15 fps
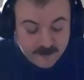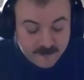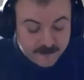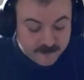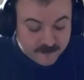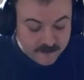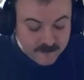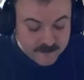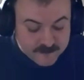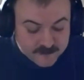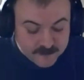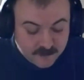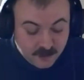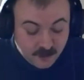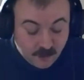I think
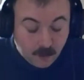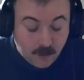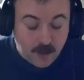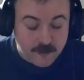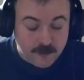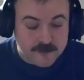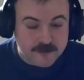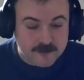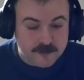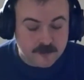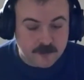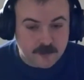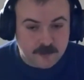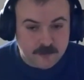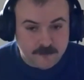there's a whole host
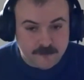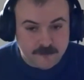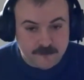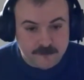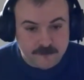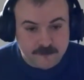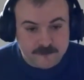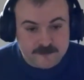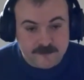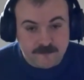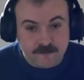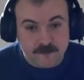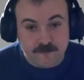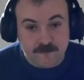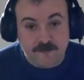of
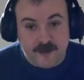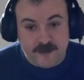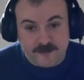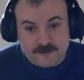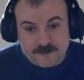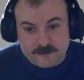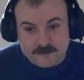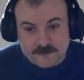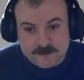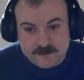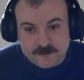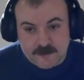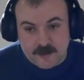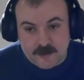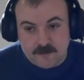different
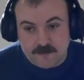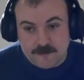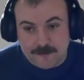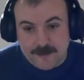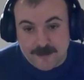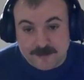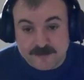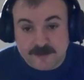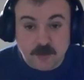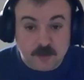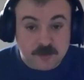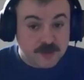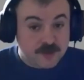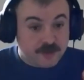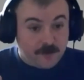factors that are impacting
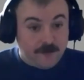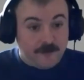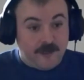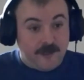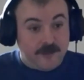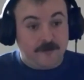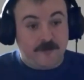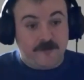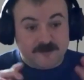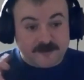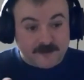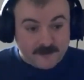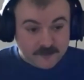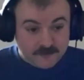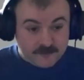not just UEA, but the
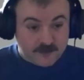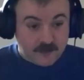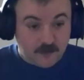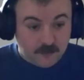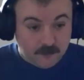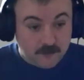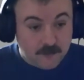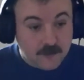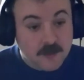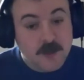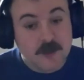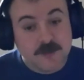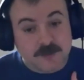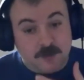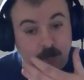sector as a whole.
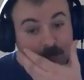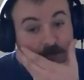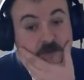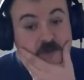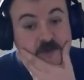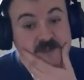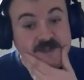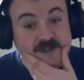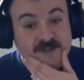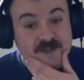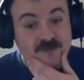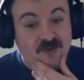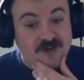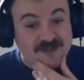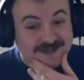So one of those things
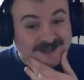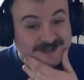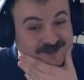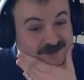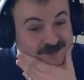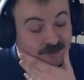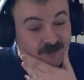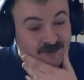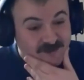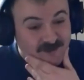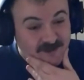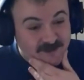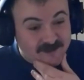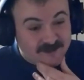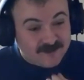is rising energy
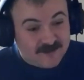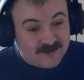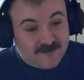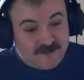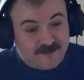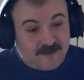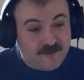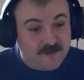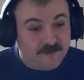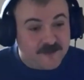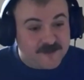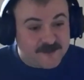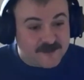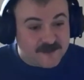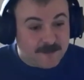prices. I think the
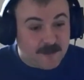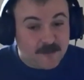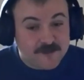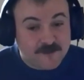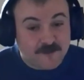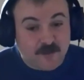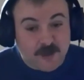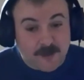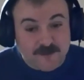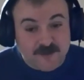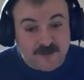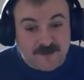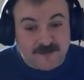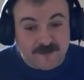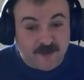university's bills have gone up
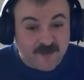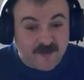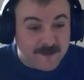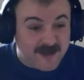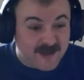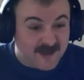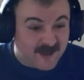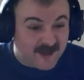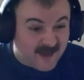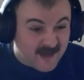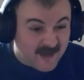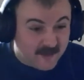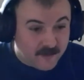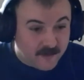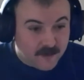to around £5 million a
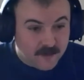year.